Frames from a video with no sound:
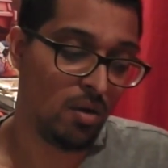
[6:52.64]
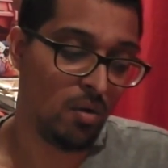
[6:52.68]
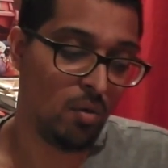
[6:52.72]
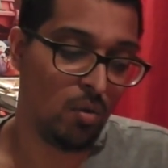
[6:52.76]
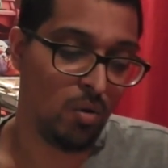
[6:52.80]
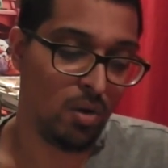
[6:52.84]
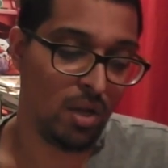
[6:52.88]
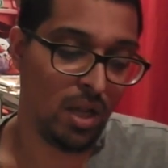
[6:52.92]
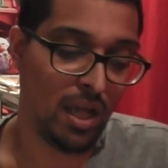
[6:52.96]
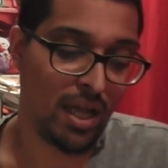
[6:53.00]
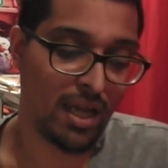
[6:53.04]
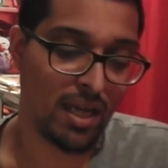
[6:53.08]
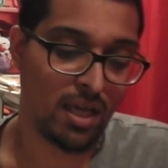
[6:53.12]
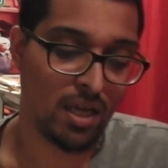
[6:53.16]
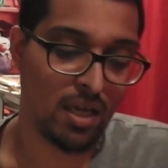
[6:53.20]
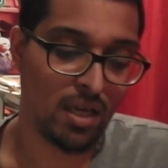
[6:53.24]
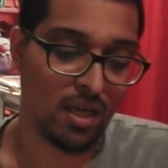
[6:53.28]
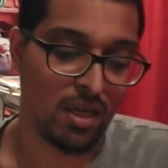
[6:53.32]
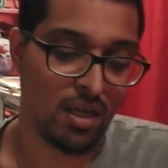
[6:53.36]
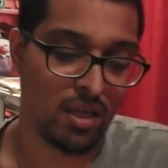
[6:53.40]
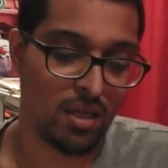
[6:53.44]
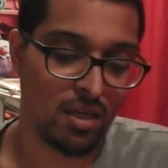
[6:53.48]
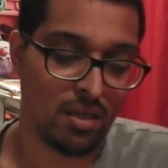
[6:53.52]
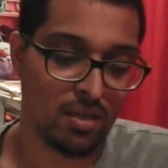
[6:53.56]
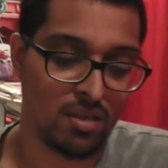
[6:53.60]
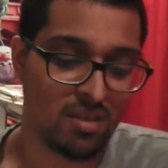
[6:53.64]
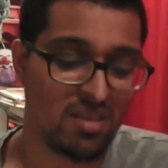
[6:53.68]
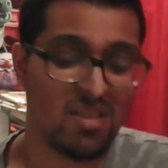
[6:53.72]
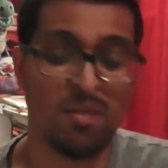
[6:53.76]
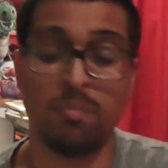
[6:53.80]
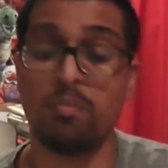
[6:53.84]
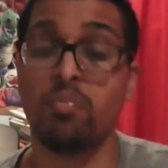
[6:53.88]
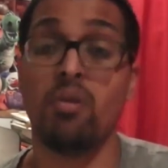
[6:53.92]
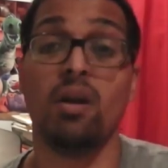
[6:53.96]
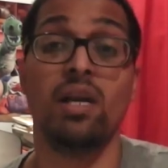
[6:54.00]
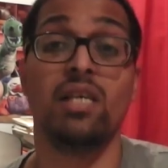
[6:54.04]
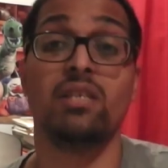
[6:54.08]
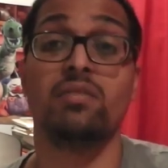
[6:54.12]
or like a
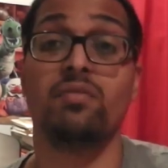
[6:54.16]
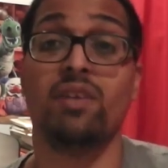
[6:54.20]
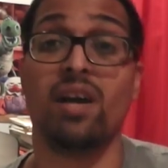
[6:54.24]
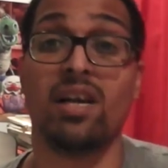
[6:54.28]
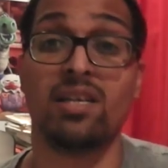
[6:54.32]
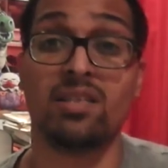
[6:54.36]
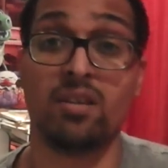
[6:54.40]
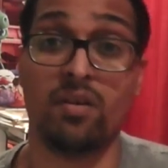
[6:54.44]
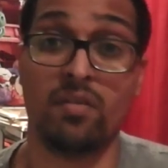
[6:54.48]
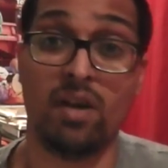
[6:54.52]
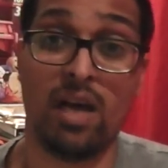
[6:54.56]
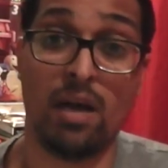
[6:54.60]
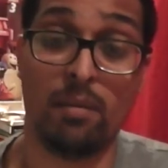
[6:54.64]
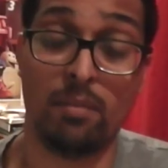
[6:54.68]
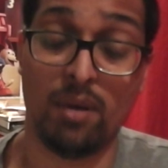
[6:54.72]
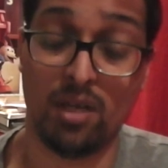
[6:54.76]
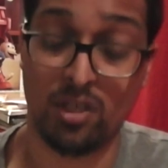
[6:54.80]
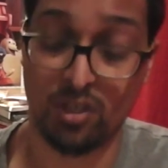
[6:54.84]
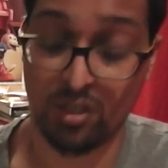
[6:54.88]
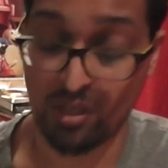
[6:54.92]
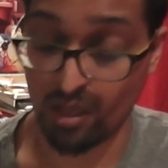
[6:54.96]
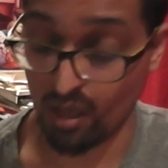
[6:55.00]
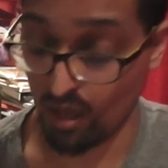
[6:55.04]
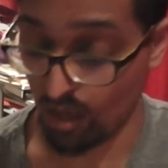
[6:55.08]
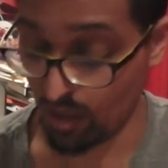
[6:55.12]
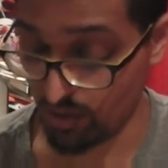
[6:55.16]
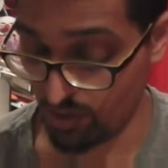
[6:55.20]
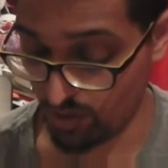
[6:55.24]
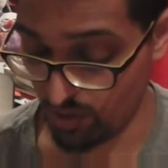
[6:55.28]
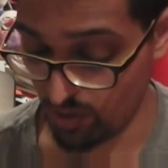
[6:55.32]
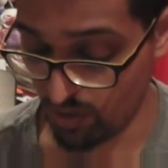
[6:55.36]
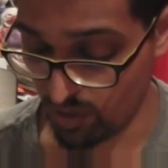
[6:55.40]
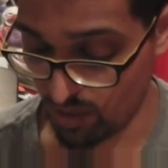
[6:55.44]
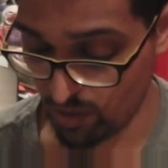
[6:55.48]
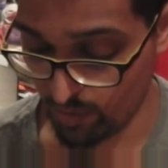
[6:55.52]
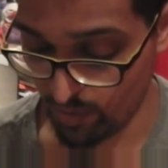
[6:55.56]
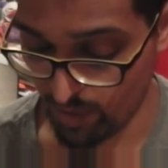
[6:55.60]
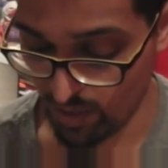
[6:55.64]
surprise factor of how much the cards
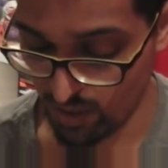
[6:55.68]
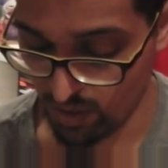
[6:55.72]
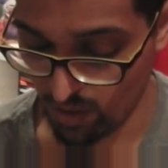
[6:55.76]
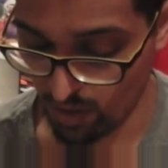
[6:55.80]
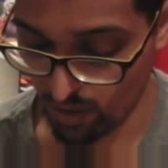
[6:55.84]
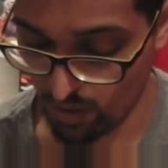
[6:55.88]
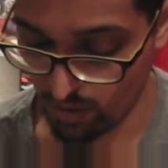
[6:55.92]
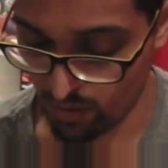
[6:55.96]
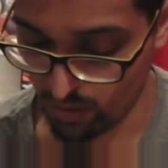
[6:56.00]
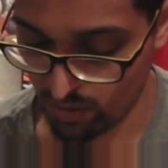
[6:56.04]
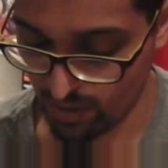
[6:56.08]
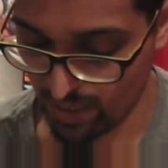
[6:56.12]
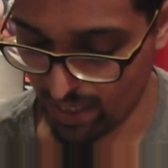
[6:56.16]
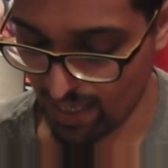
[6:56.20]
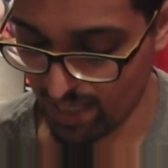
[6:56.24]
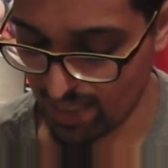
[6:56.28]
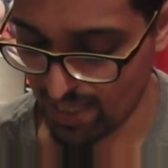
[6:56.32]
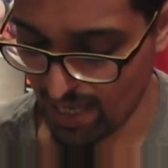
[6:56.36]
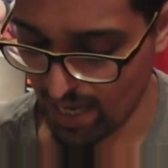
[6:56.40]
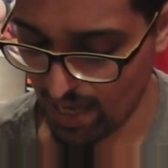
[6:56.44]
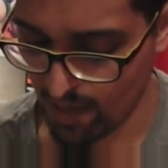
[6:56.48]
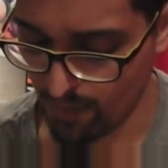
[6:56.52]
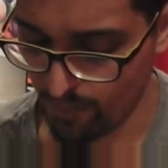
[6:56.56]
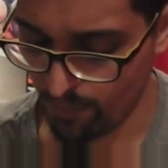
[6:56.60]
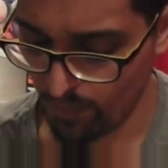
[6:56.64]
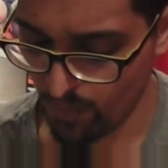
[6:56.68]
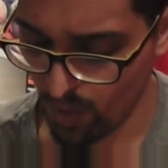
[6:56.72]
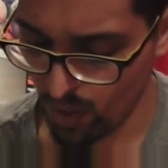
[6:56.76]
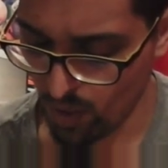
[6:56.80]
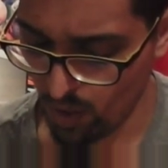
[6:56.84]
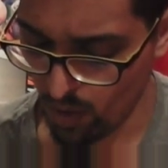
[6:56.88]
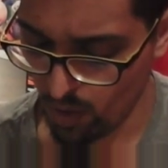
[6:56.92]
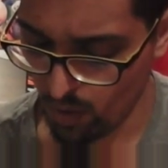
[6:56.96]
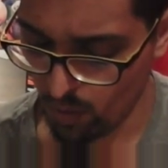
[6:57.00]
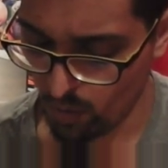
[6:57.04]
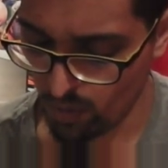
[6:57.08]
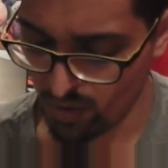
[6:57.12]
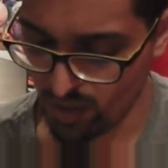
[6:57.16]
used to be. So Kizan
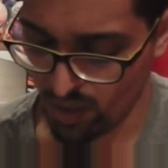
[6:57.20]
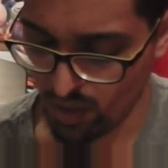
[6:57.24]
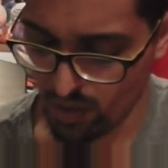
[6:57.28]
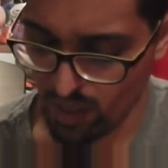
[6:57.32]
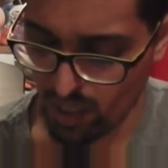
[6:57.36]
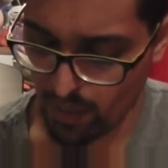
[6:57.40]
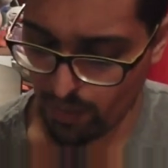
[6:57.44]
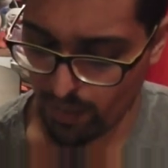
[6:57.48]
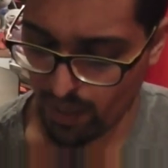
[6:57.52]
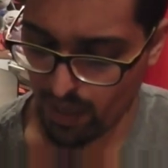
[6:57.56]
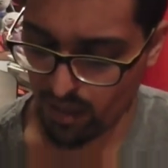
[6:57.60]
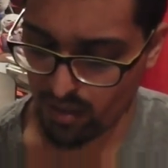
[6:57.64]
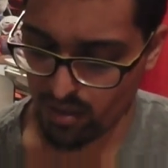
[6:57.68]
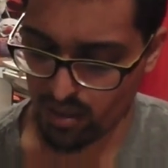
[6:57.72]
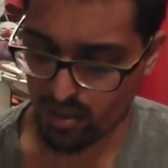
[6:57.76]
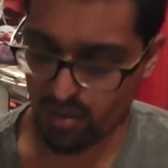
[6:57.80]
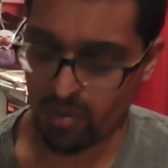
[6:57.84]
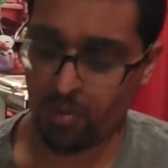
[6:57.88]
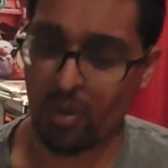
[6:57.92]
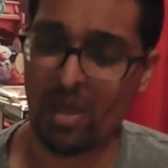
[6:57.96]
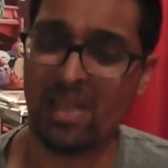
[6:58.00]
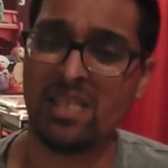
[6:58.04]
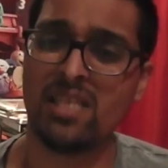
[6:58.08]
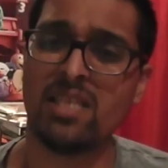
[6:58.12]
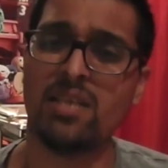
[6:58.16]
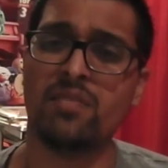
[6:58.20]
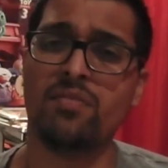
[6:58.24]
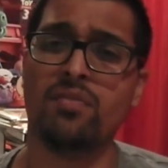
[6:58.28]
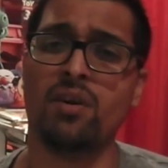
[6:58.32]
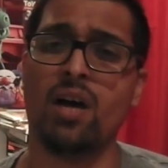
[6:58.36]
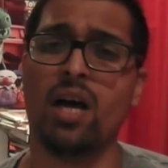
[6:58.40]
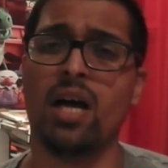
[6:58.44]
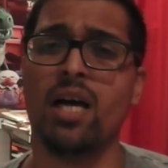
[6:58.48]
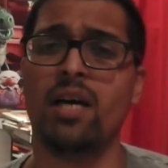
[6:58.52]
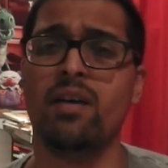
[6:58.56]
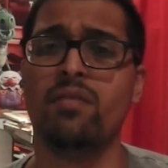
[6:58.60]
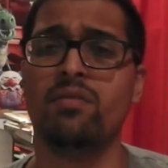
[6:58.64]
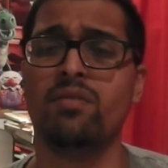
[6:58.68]
was only about
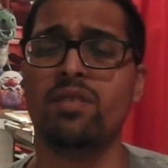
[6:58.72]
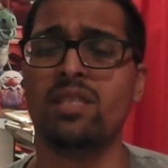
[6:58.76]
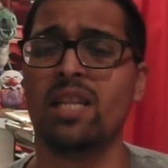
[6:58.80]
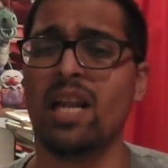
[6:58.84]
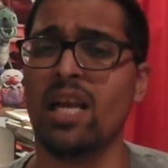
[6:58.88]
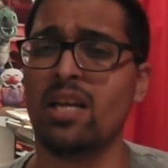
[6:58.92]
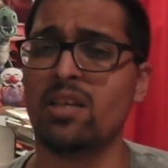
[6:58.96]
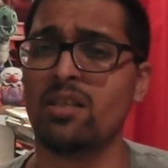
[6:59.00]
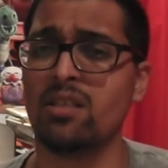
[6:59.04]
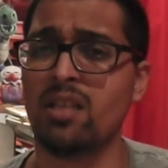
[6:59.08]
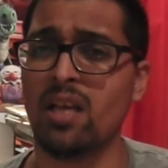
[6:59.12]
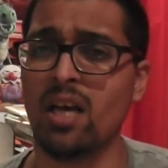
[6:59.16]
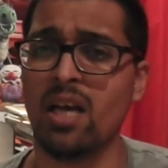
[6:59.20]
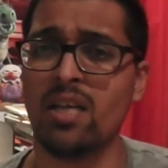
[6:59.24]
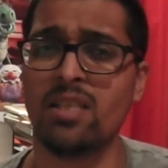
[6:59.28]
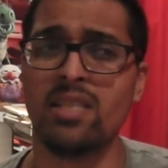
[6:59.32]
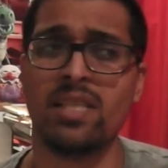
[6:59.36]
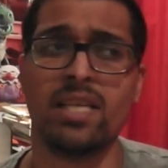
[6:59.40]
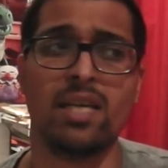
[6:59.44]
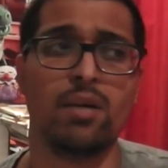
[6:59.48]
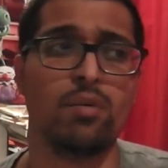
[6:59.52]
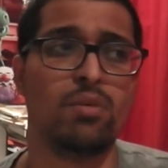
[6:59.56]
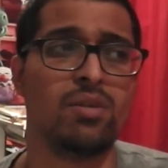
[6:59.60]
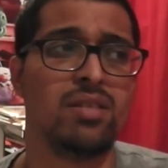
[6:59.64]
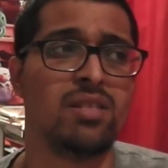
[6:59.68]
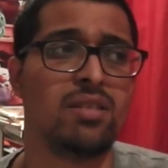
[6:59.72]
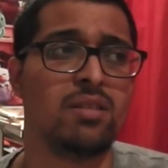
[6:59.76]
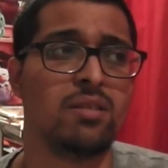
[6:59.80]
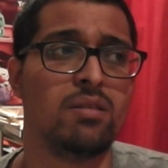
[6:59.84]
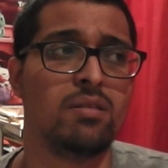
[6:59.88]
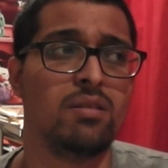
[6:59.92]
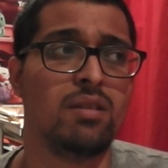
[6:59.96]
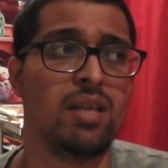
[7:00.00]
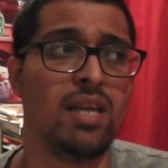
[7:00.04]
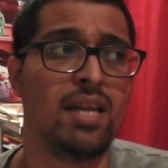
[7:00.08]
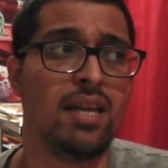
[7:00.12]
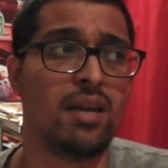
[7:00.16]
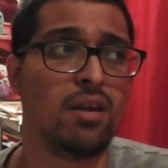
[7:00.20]
25/30. It was
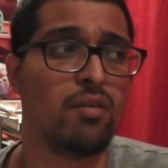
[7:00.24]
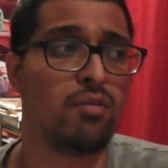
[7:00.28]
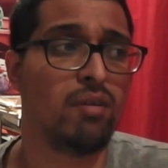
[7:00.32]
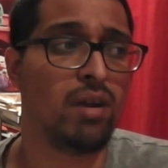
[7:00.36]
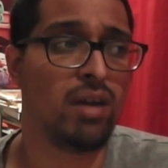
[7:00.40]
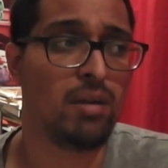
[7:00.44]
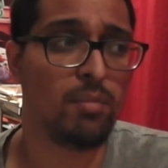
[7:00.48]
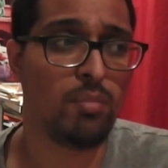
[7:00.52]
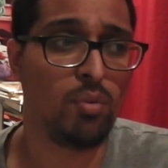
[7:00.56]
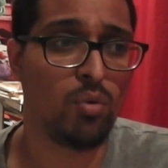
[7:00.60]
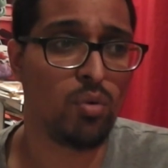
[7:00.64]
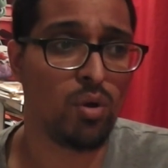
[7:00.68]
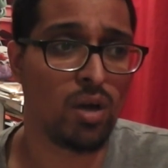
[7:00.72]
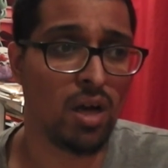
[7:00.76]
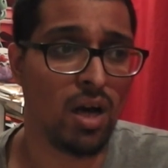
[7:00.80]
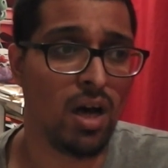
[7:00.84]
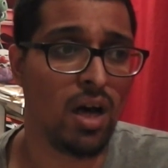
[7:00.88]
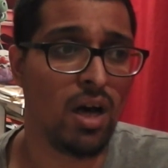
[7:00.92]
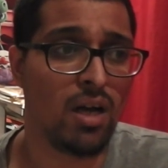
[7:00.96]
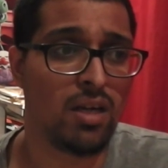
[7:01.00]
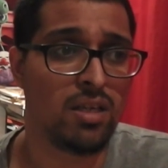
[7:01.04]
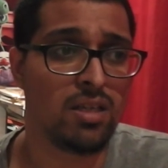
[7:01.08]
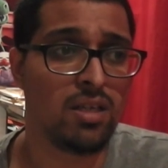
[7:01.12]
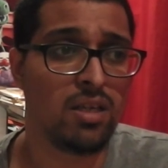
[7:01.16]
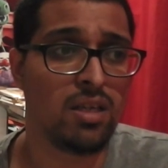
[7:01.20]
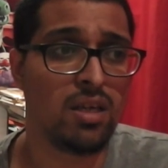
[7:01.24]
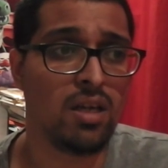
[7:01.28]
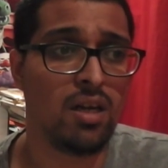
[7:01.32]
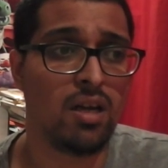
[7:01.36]
an incredible card.